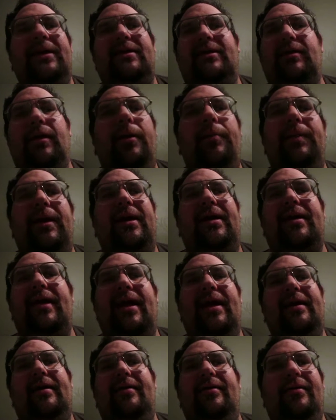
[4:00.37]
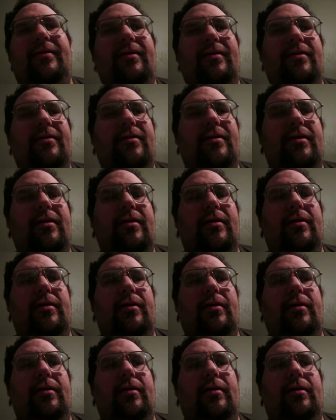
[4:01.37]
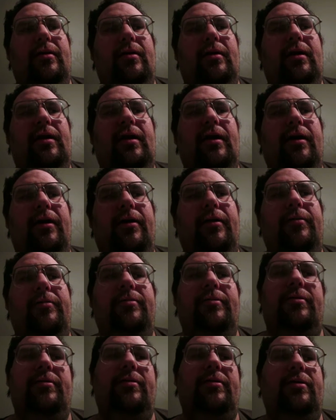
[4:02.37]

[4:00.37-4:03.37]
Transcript: stomach that, you know,